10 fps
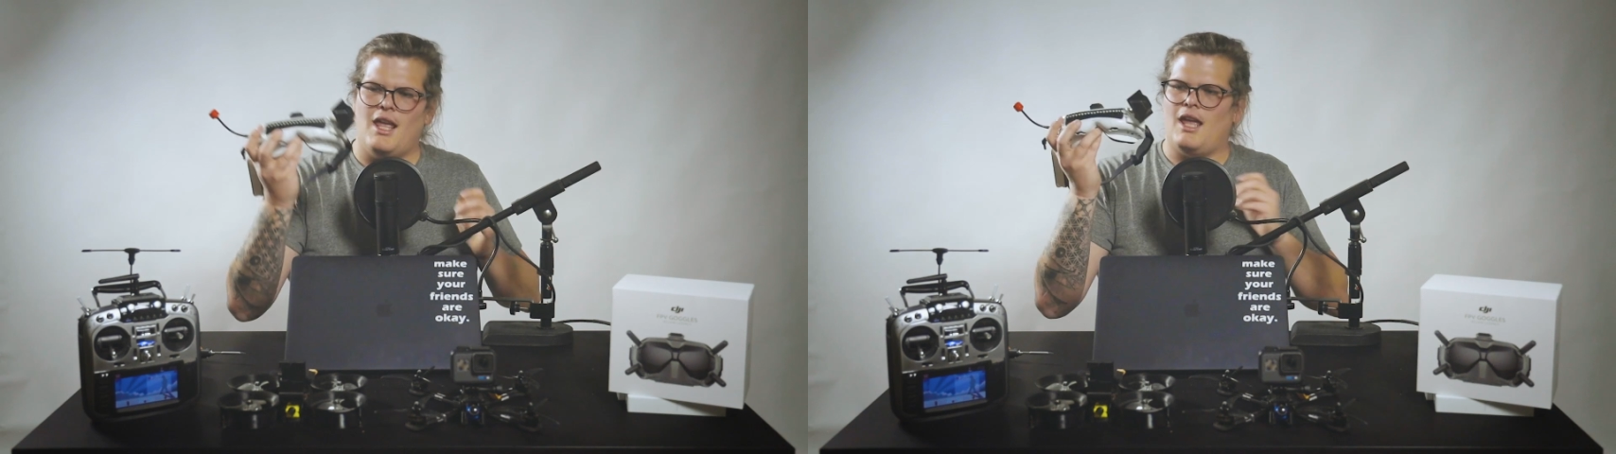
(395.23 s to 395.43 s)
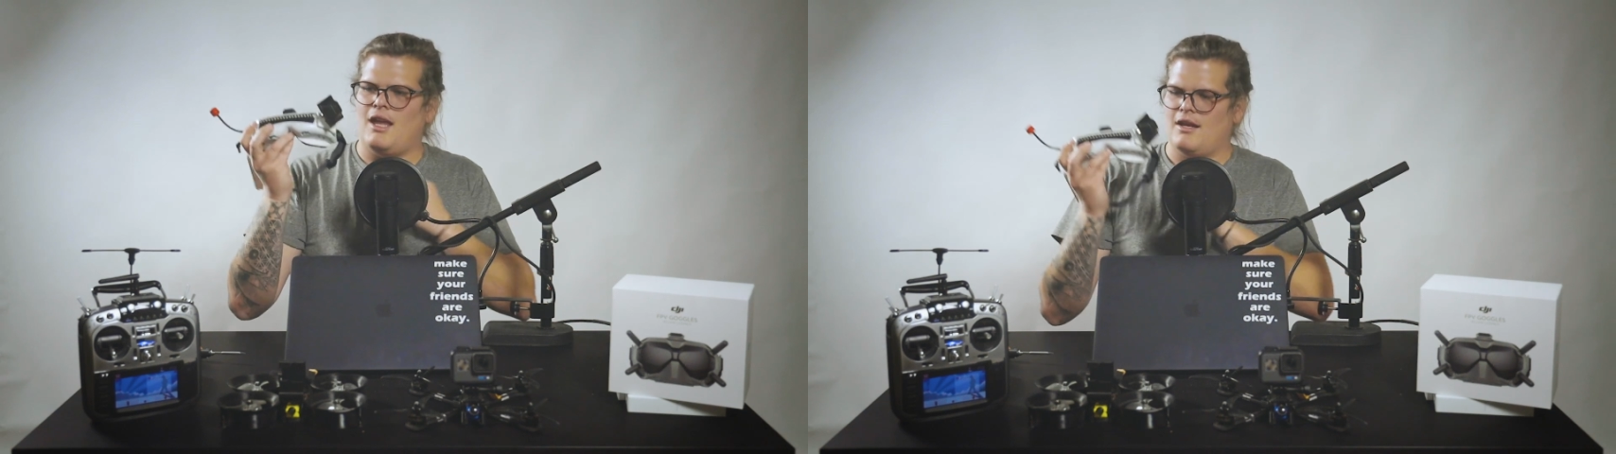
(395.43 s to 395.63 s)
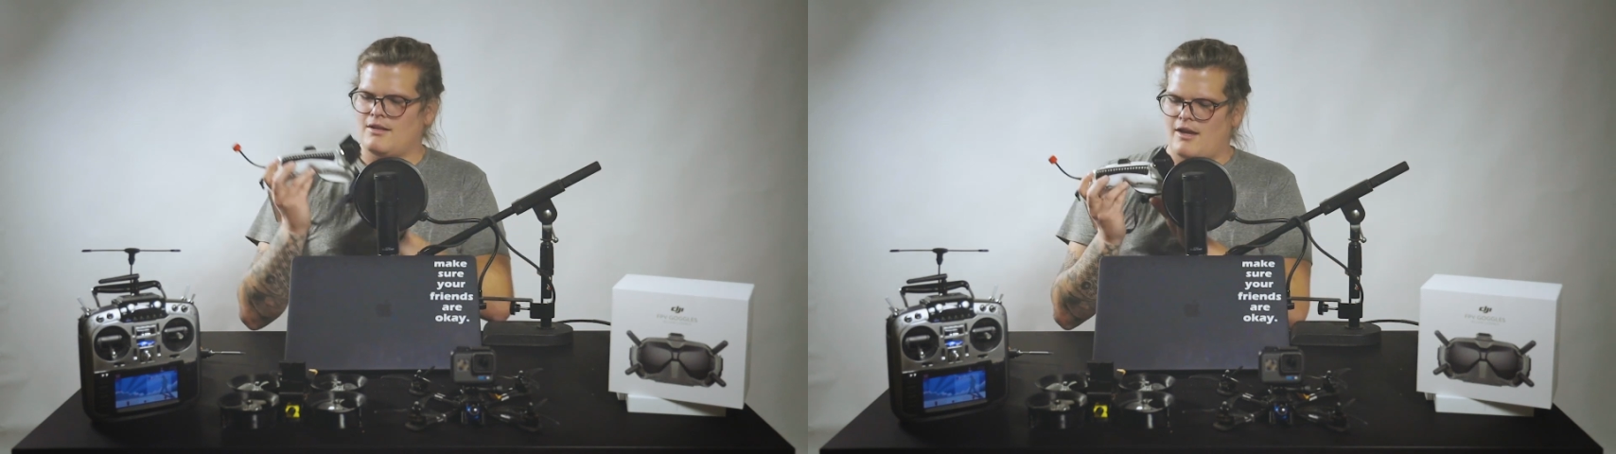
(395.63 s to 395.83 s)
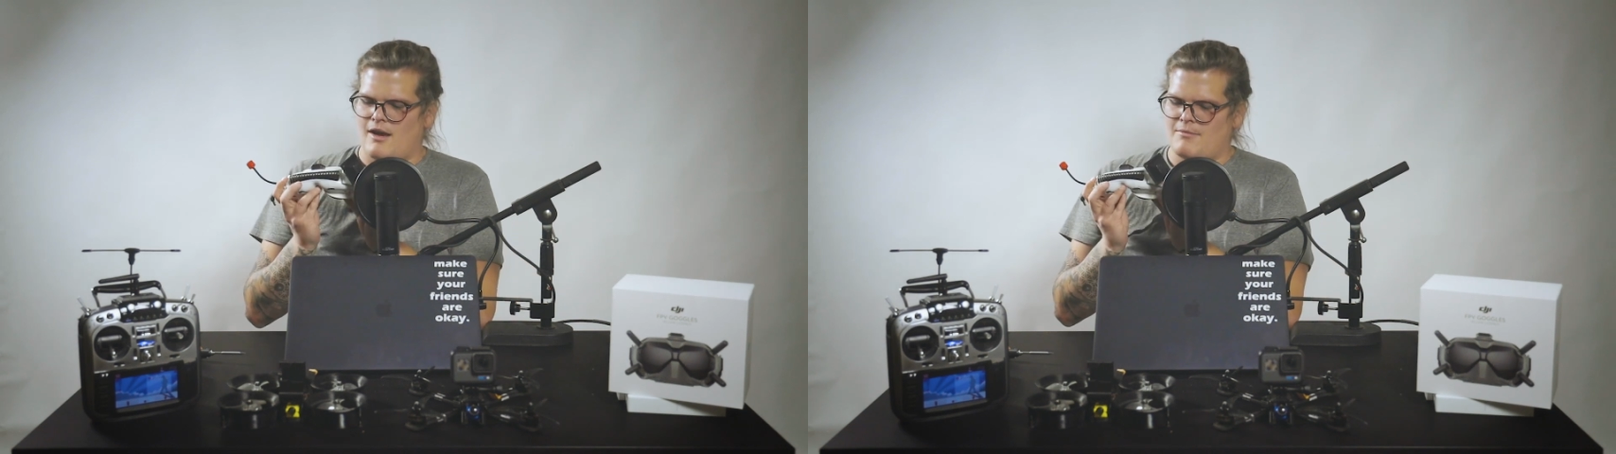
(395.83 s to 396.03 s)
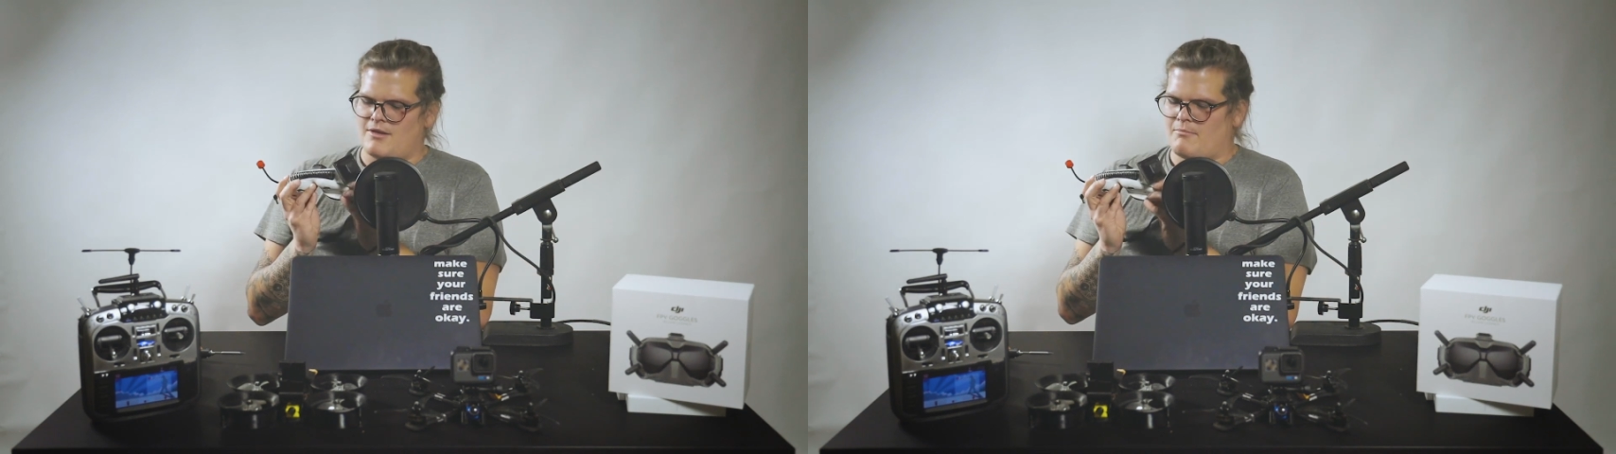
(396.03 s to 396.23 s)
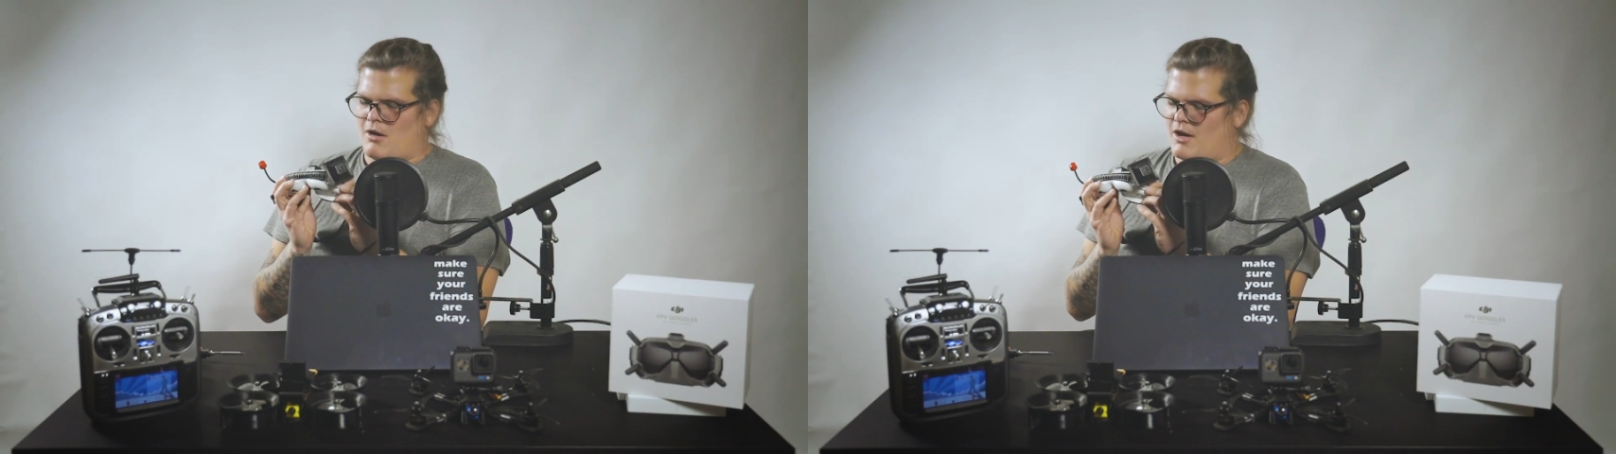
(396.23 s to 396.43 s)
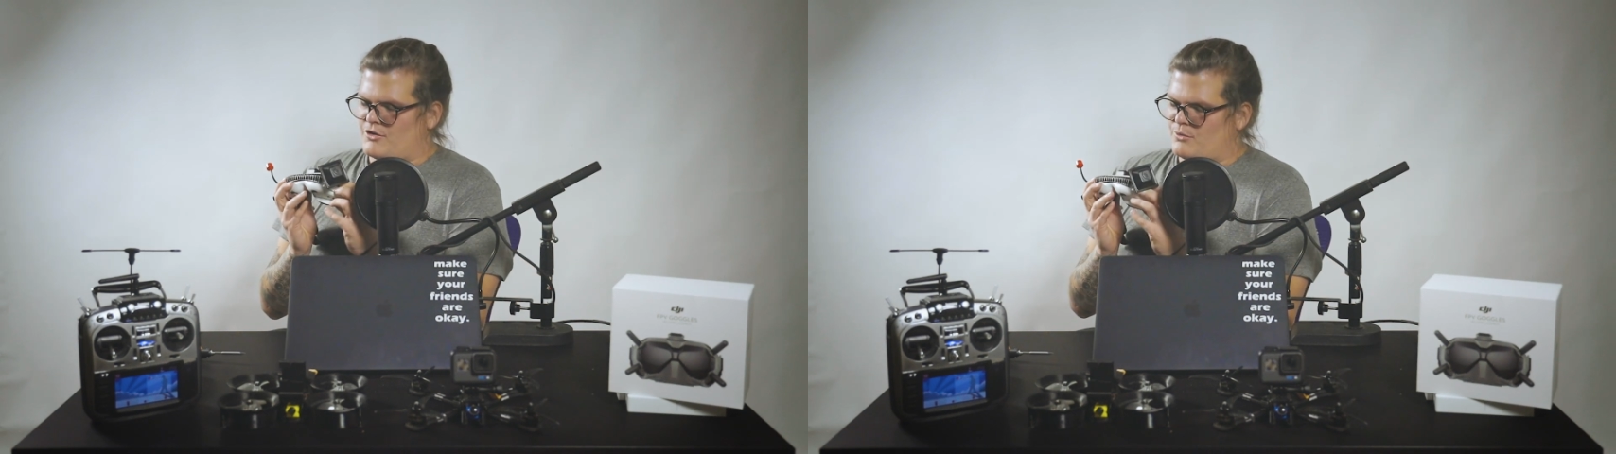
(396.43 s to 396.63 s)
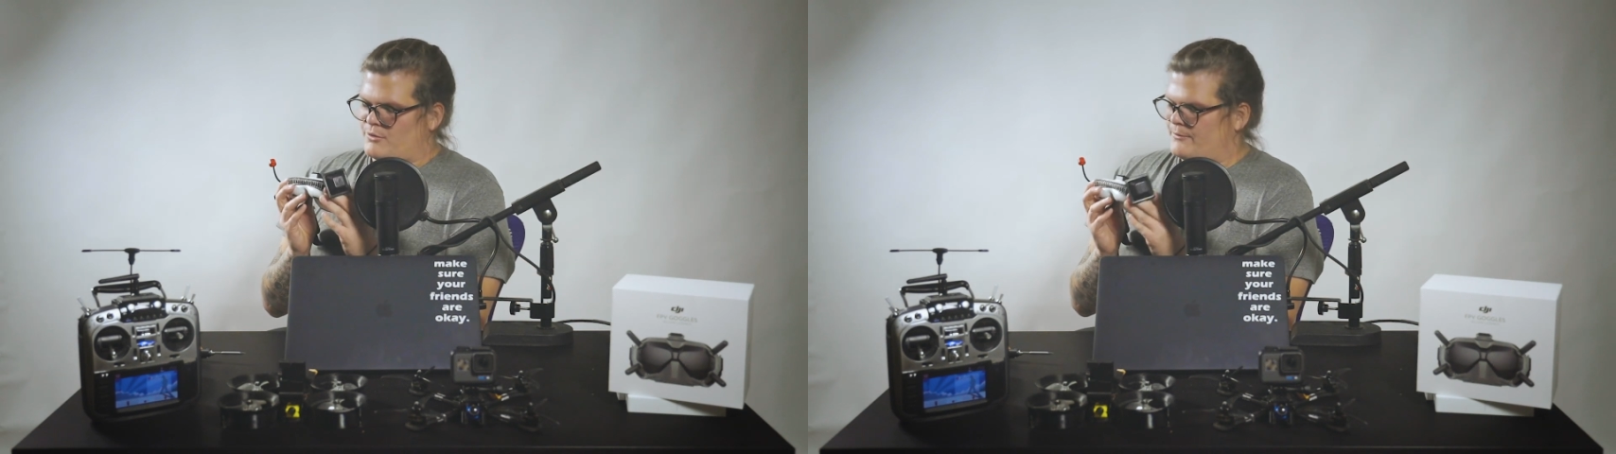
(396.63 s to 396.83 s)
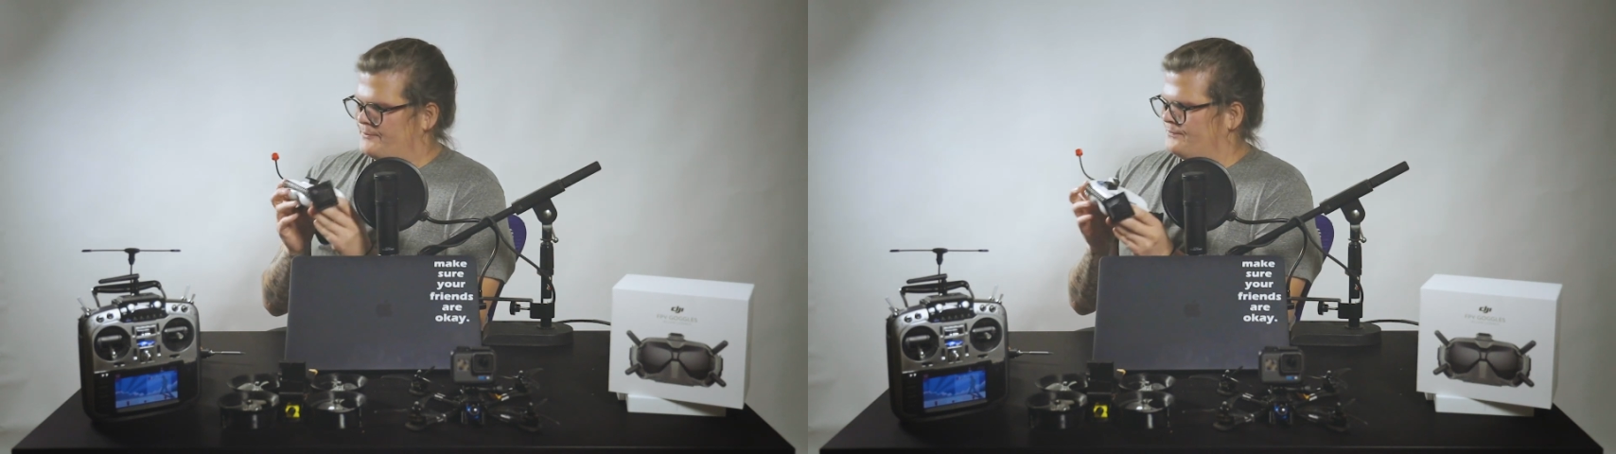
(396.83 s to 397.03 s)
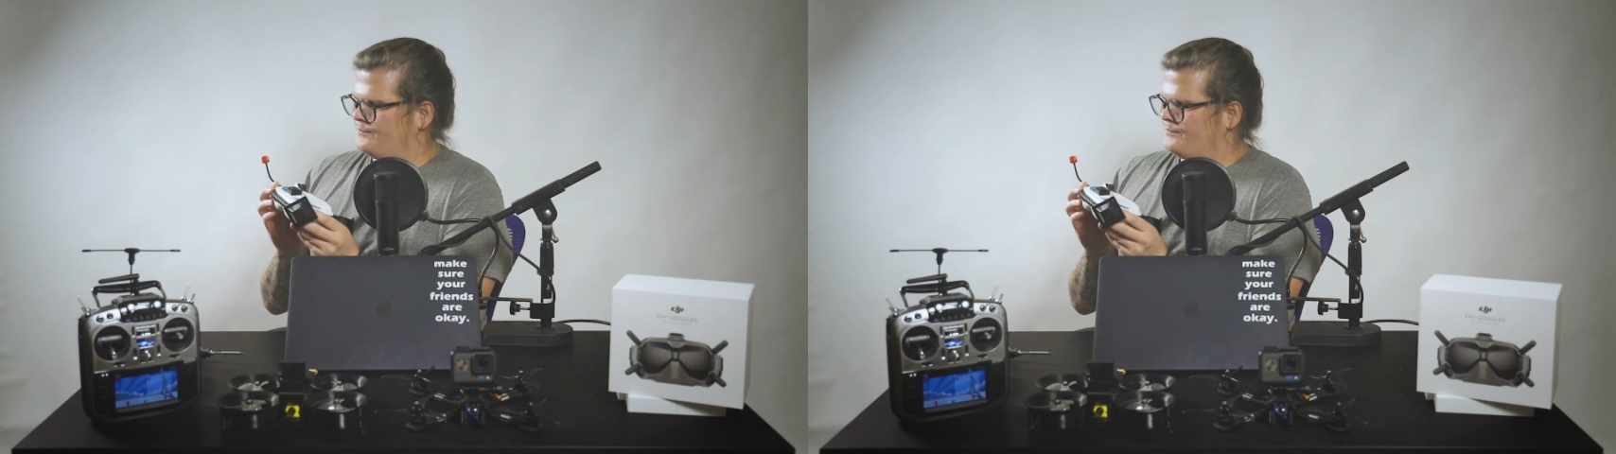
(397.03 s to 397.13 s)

and got me the module.